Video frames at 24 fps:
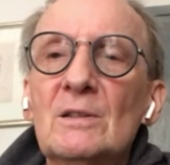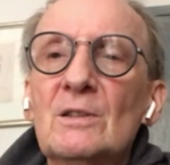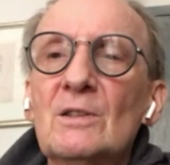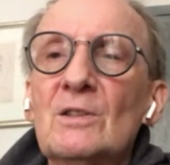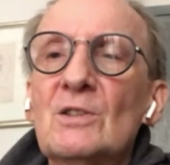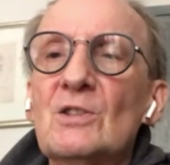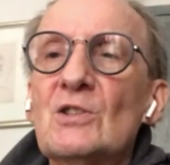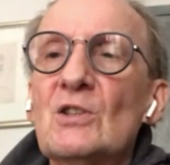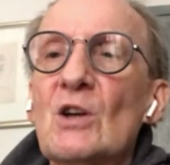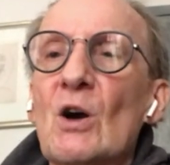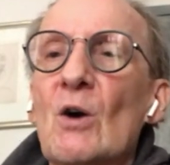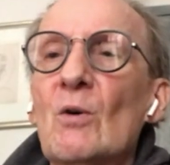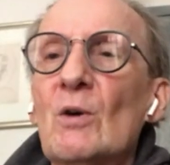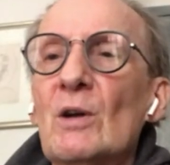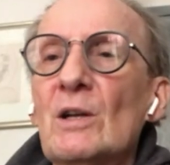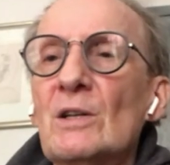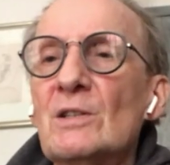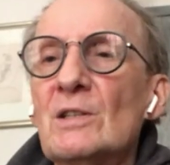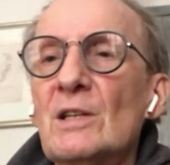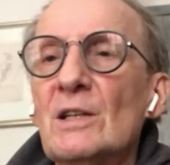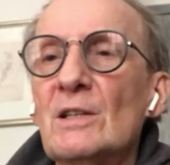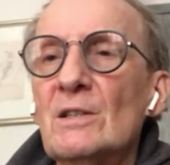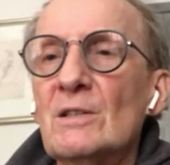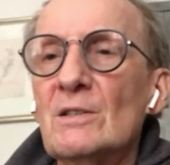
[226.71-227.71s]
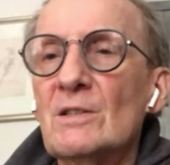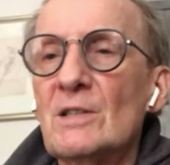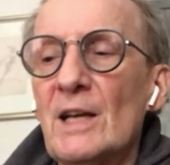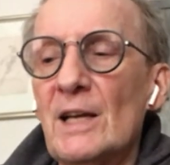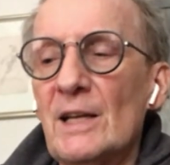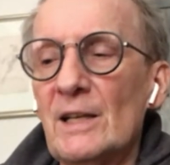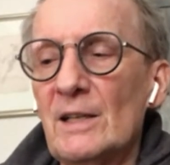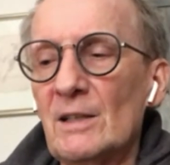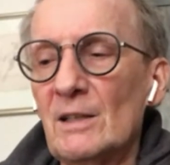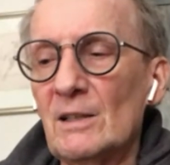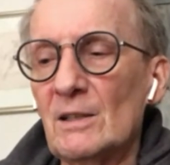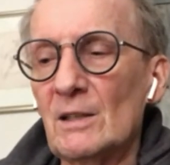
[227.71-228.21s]
So it didn't
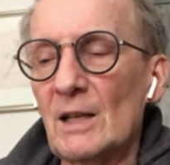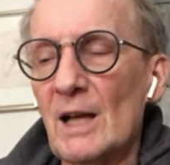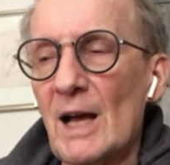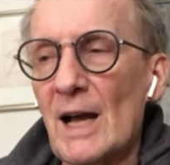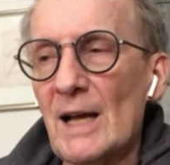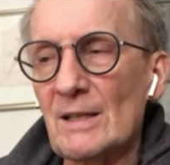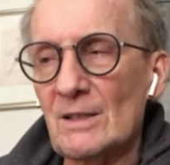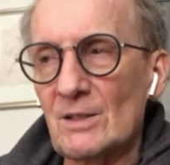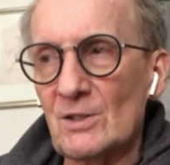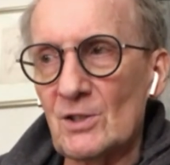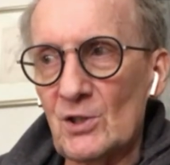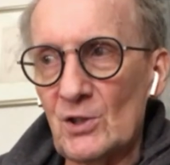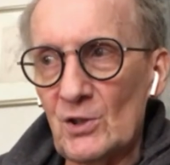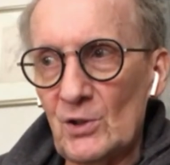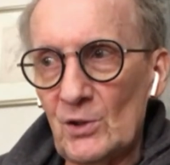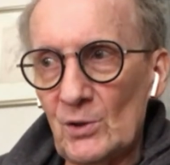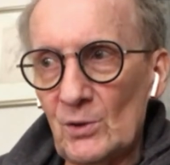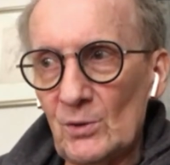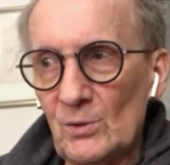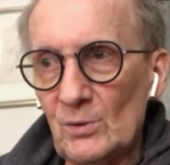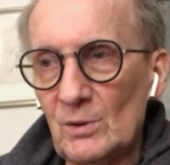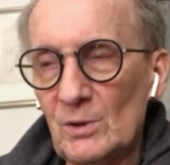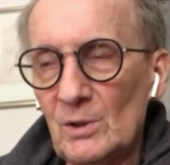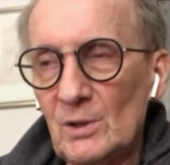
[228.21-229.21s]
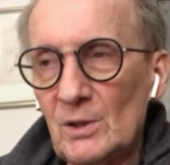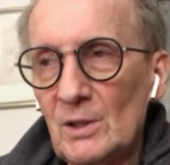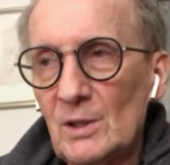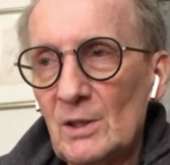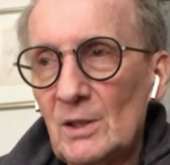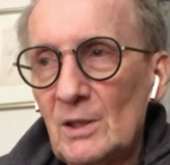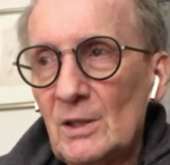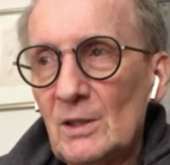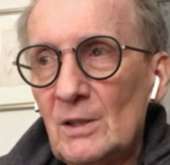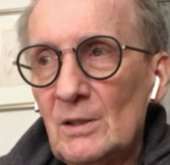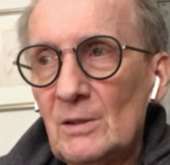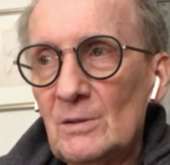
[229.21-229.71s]
take a lot to
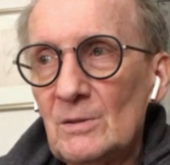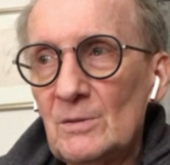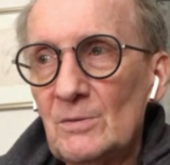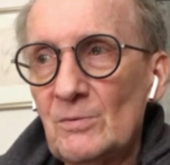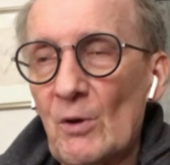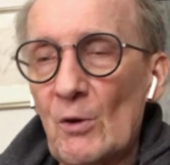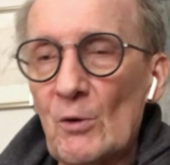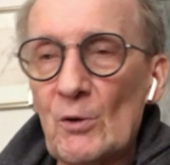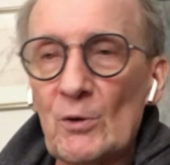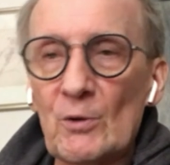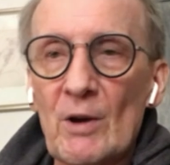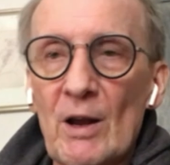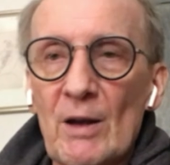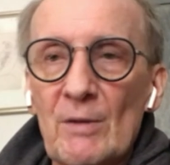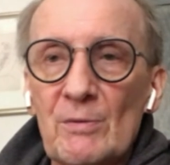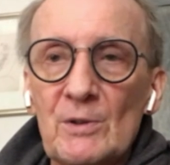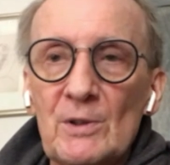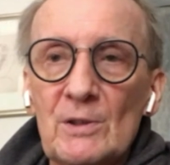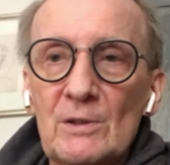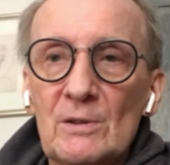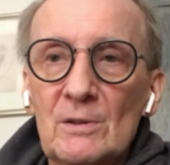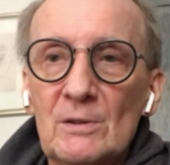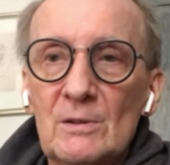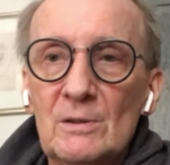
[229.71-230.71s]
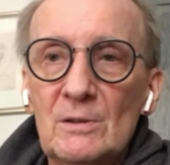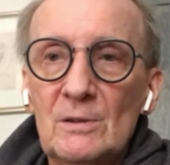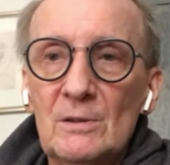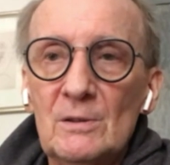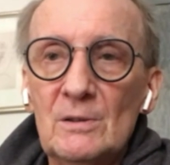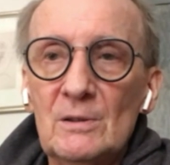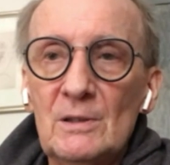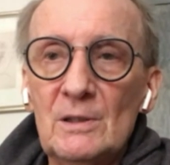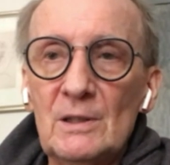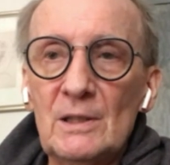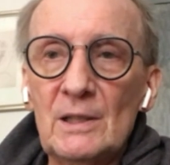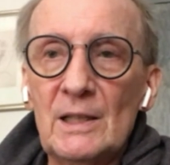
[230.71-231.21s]
photograph it.
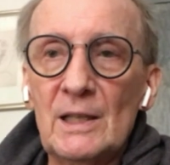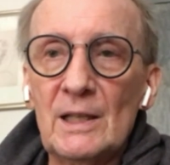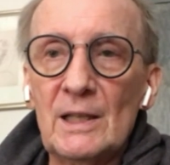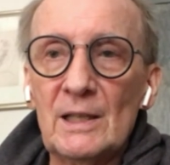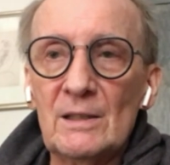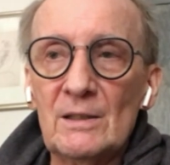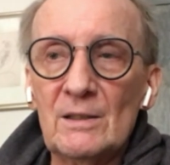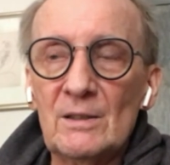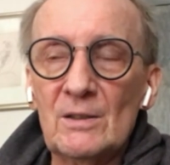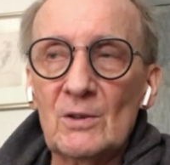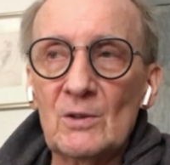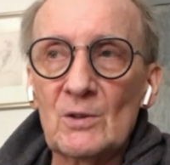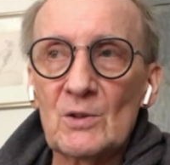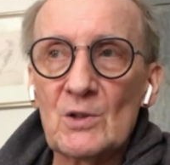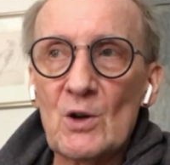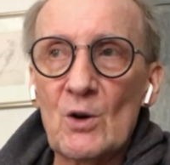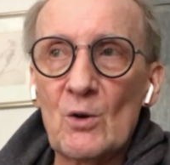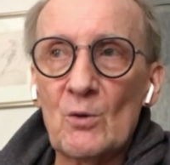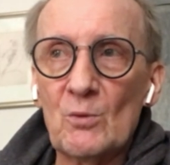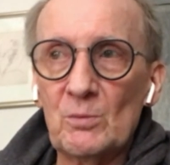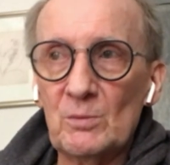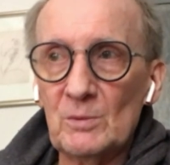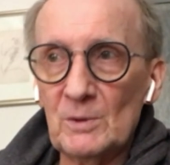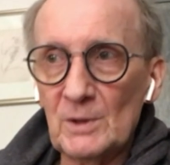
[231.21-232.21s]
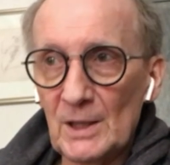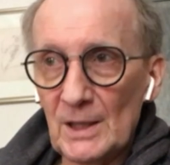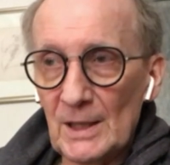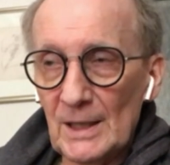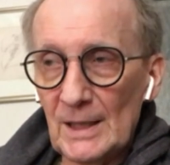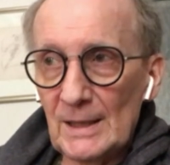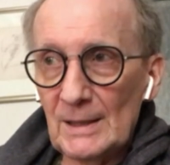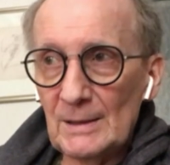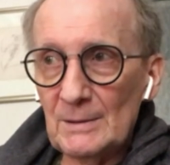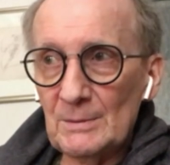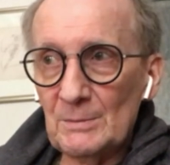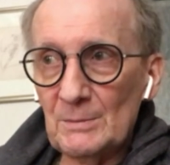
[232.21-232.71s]
And there are no
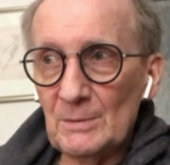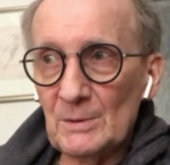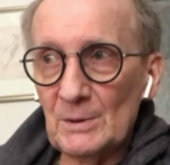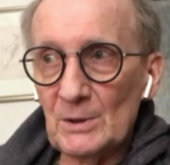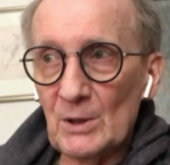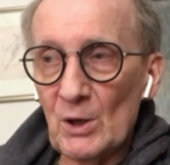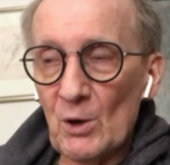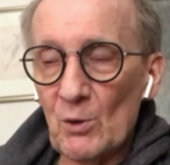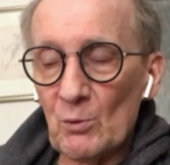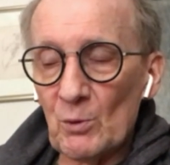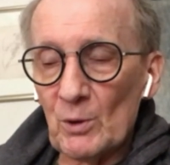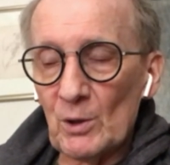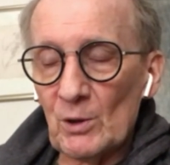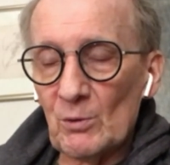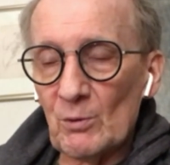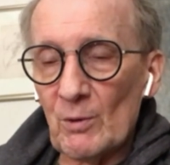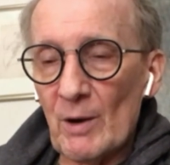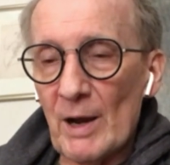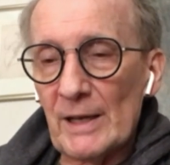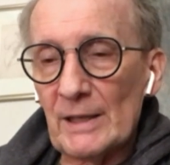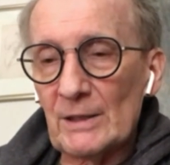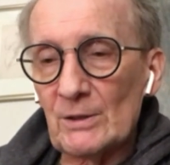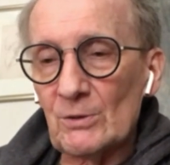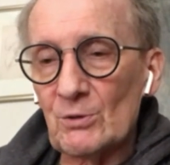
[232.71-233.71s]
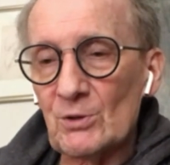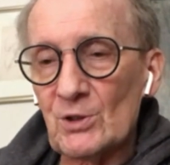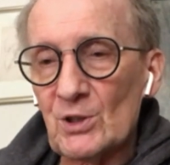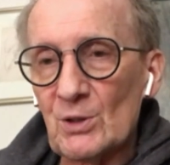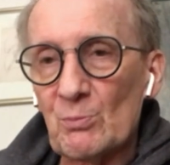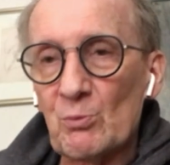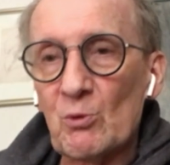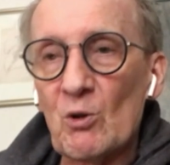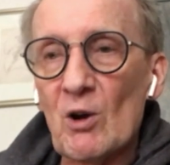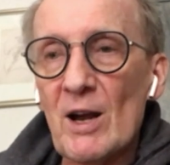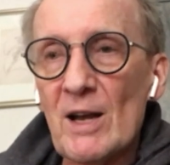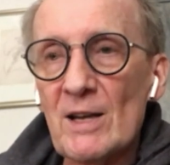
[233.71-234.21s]
real radical
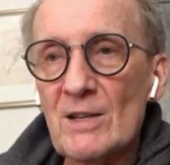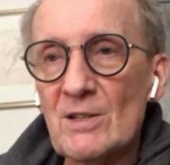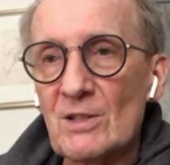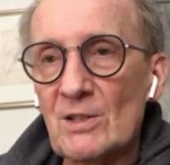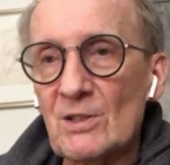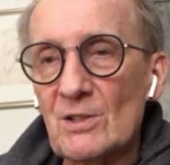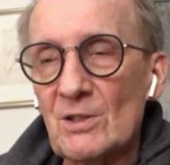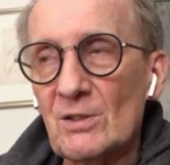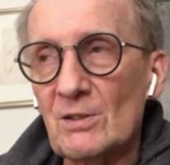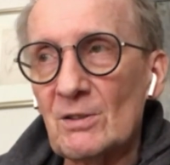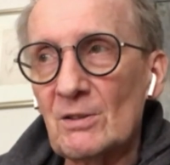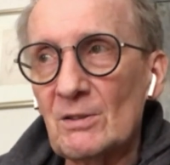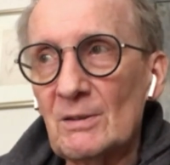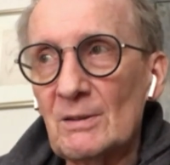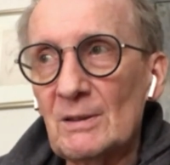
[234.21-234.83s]
surprises.